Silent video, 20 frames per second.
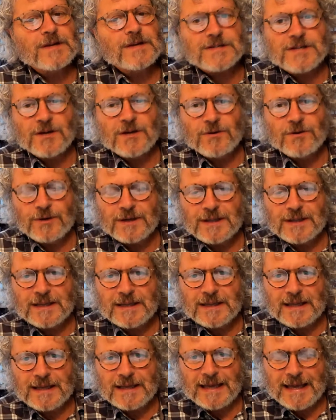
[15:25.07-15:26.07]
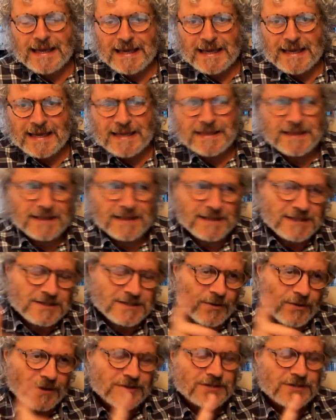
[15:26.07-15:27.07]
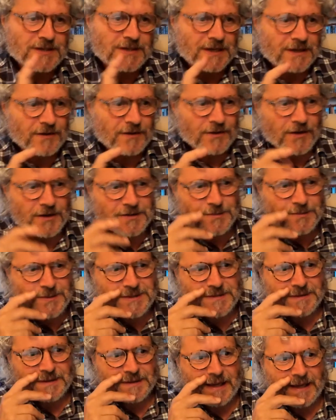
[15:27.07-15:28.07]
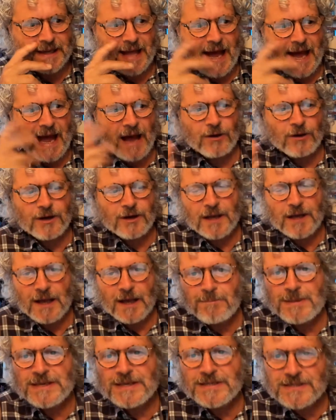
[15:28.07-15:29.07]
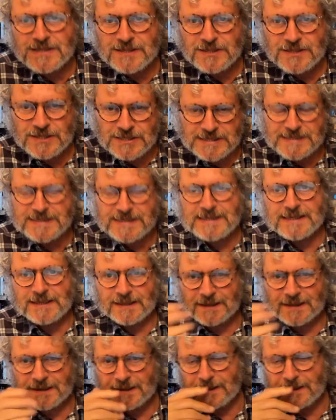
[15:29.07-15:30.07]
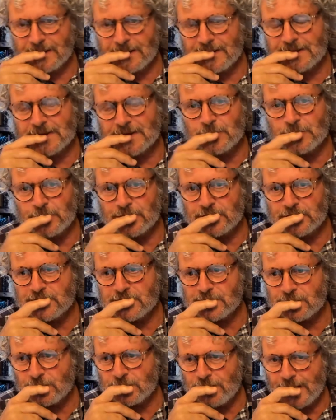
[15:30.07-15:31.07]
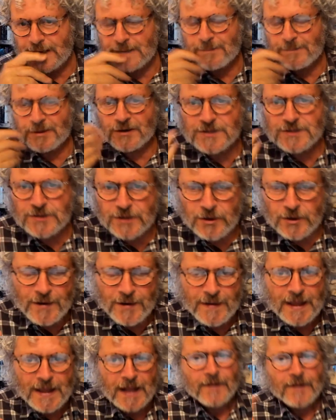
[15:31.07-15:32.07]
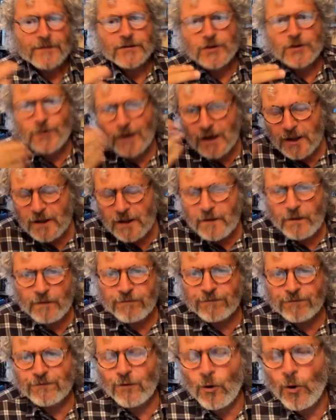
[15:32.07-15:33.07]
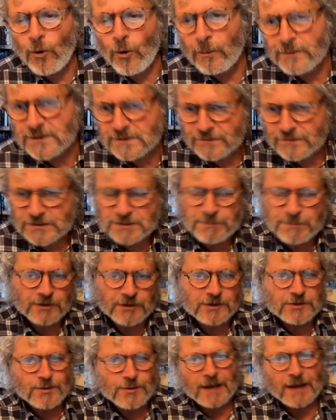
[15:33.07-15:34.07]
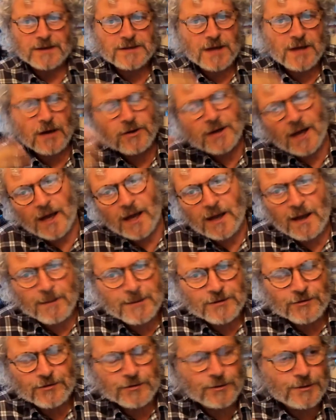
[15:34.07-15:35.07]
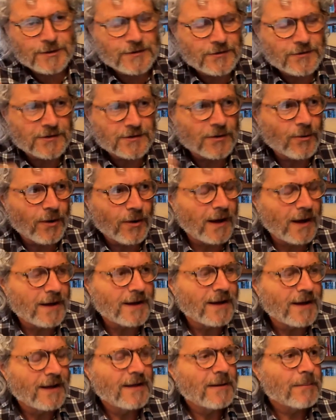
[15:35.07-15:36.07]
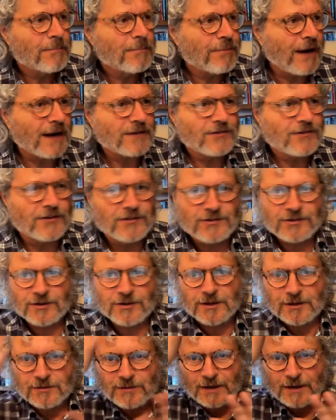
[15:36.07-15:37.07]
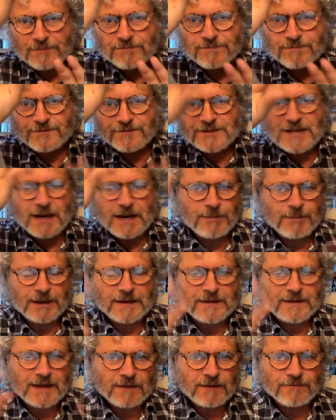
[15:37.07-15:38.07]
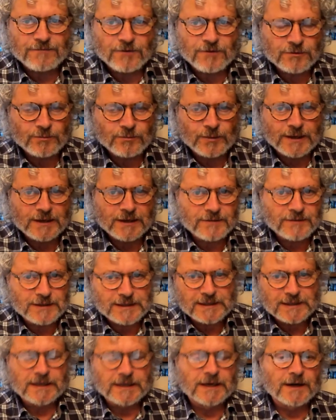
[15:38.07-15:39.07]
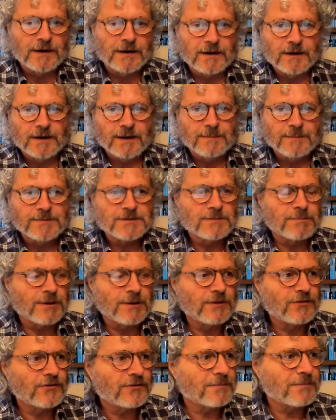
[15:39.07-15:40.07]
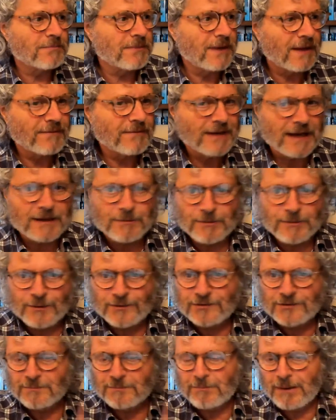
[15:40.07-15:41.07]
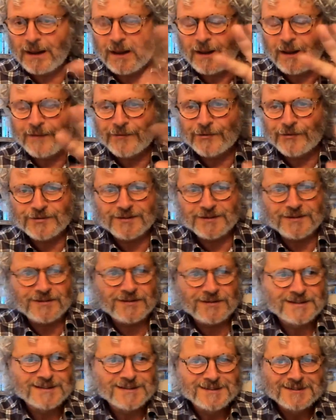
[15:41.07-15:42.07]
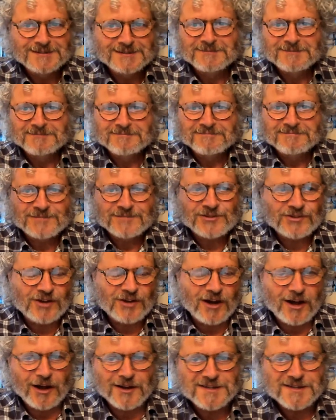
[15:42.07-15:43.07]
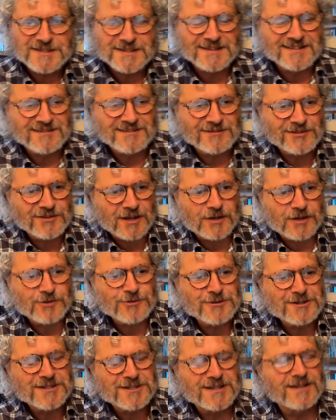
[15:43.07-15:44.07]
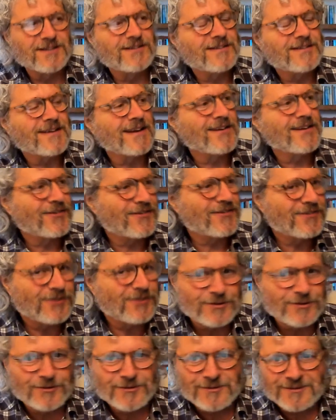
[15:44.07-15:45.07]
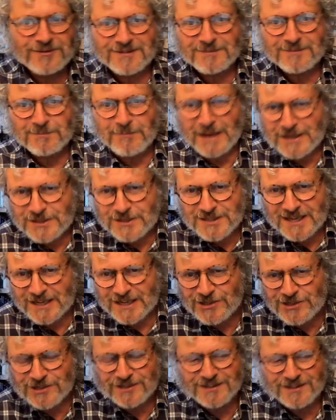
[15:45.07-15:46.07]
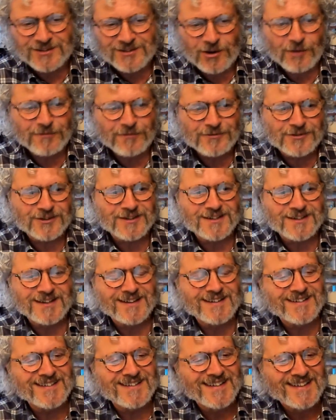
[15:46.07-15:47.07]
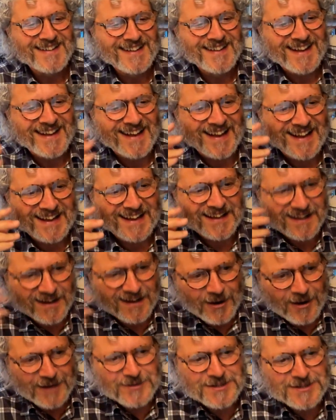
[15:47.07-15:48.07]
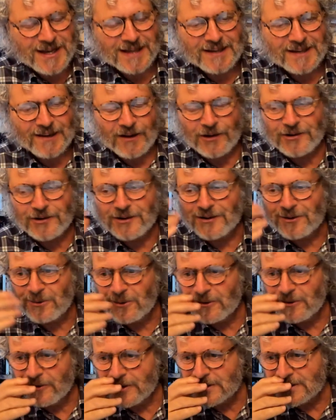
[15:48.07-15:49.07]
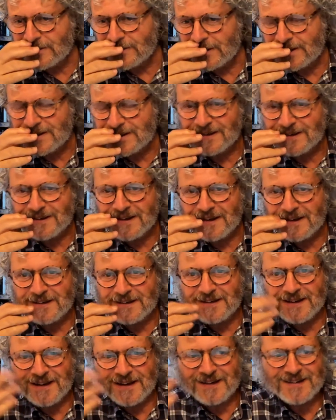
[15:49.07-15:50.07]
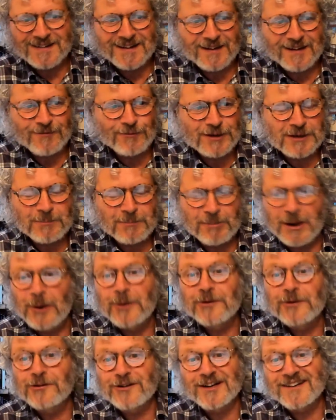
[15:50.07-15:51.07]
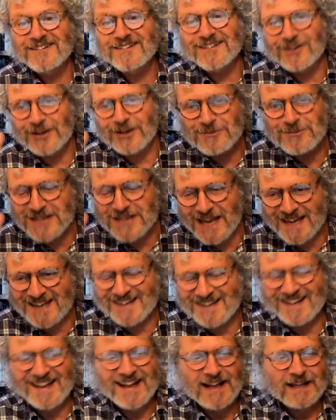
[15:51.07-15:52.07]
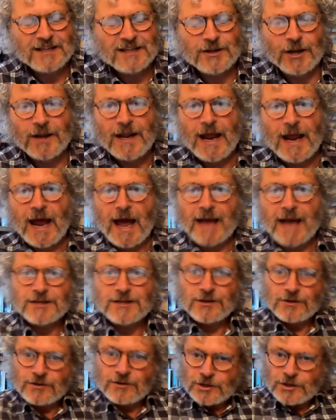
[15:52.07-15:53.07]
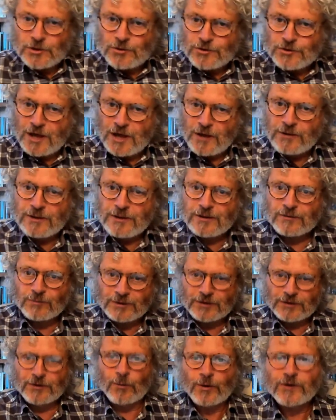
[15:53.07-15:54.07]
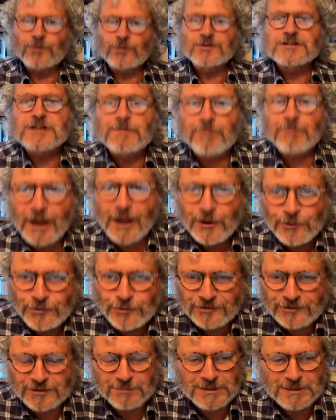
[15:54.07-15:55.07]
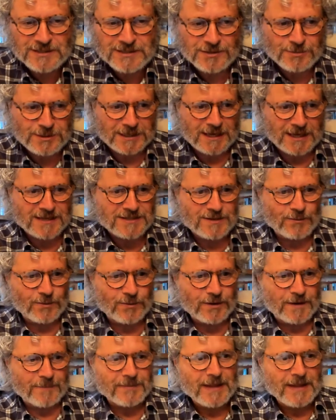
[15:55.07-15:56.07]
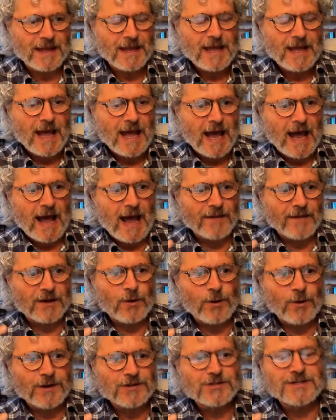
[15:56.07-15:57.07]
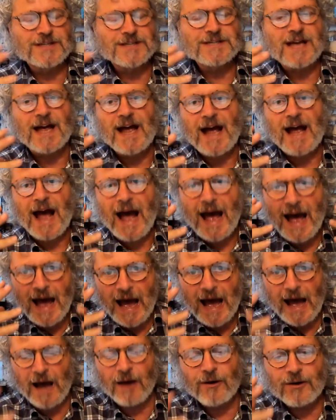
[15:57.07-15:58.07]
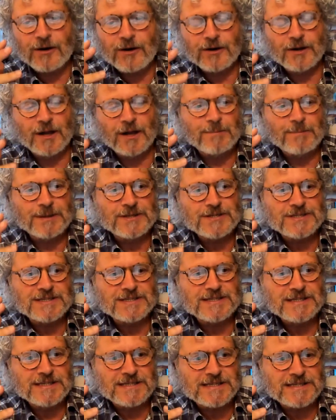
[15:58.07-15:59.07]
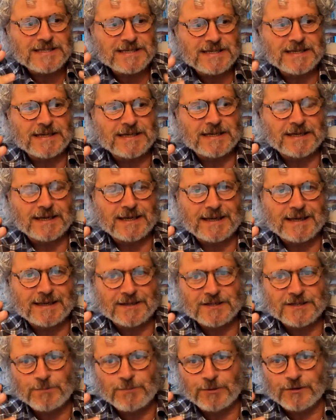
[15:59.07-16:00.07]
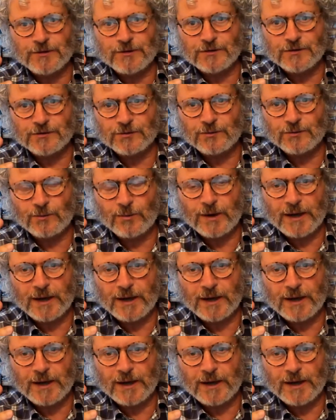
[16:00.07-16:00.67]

so in this question that I got asked was like, how can I be sincere in a spiritual way? Because you know, you learn the forms of a spirituality. Okay, I'm a druid, so I practice. You know, I celebrate the eightfold wheel of the year, and I'm supposed to love animals and plants and stars and stones and and do meditations often and I go outside a lot and all the rest of it and and and and read poetry, you know, say, you know, and you you know that you know what you're supposed to be doing, as it were. And the question is, how can I be sincere in a spiritual